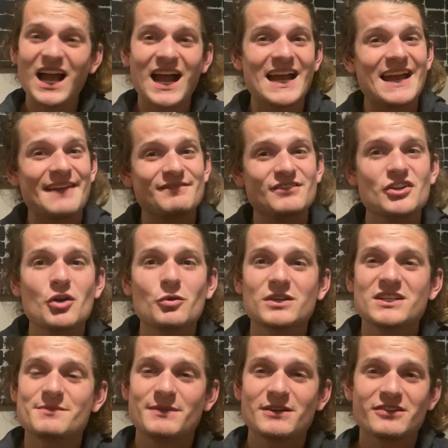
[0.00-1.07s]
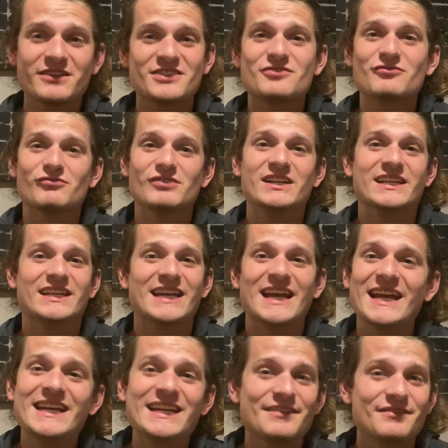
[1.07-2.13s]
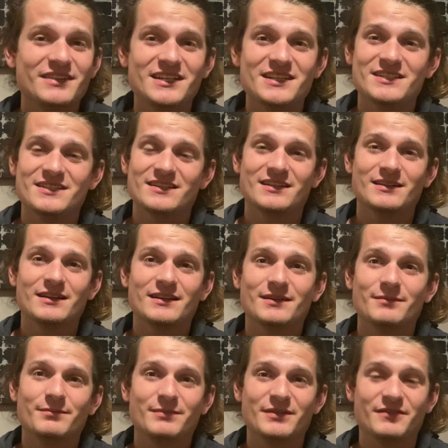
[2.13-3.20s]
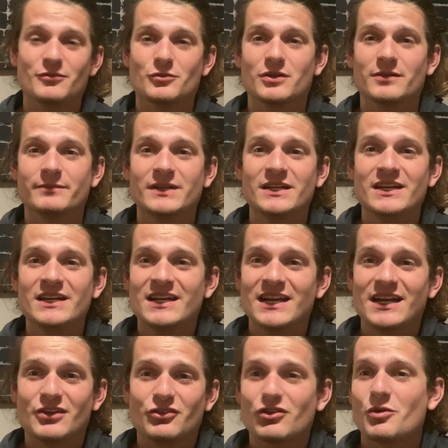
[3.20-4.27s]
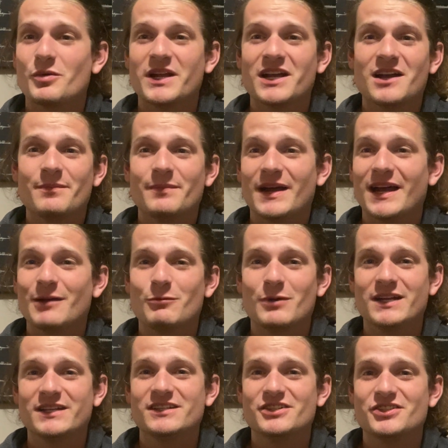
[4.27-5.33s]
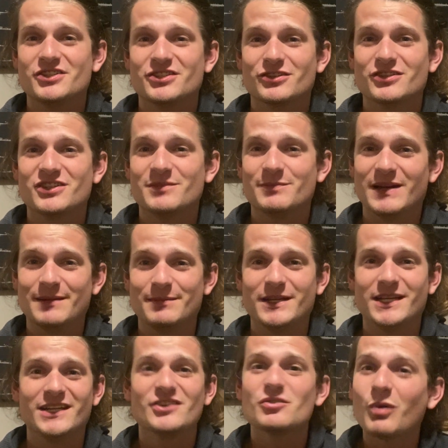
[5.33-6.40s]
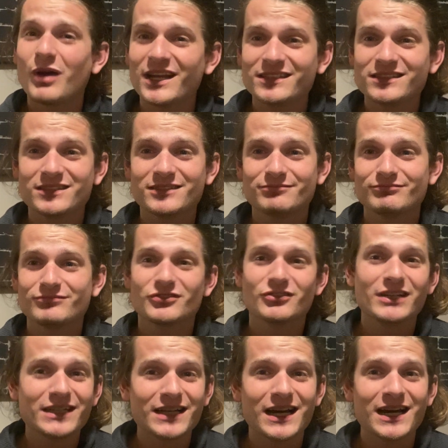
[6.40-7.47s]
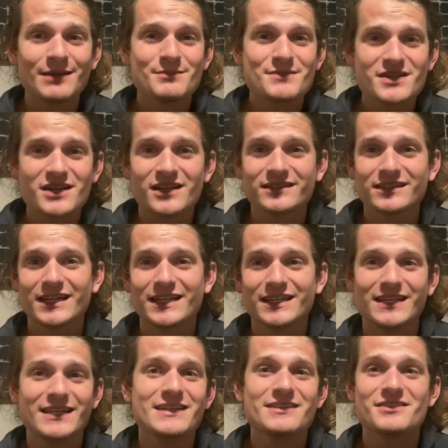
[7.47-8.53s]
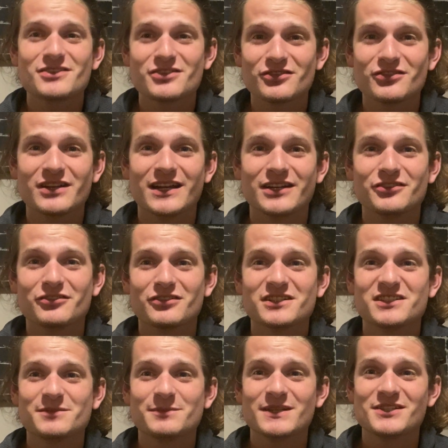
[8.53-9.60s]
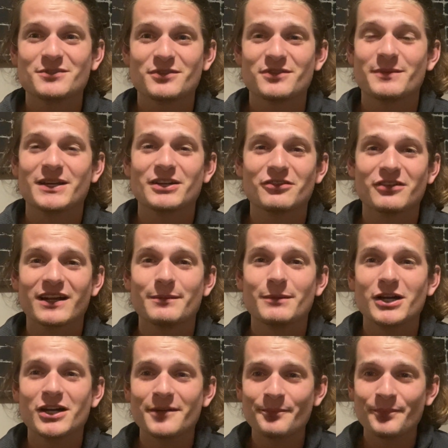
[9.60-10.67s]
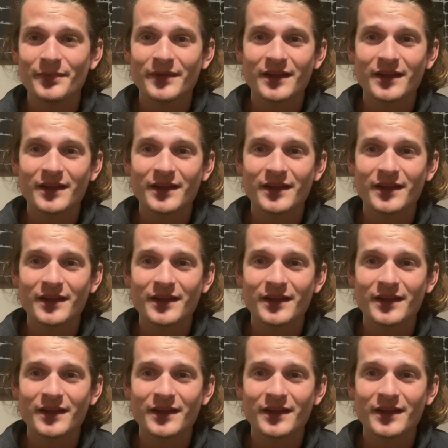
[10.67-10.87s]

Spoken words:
I have no experience reading any of these before. Growing up, I went to church maybe twice, three times on like Easter and Christmas with my grandma.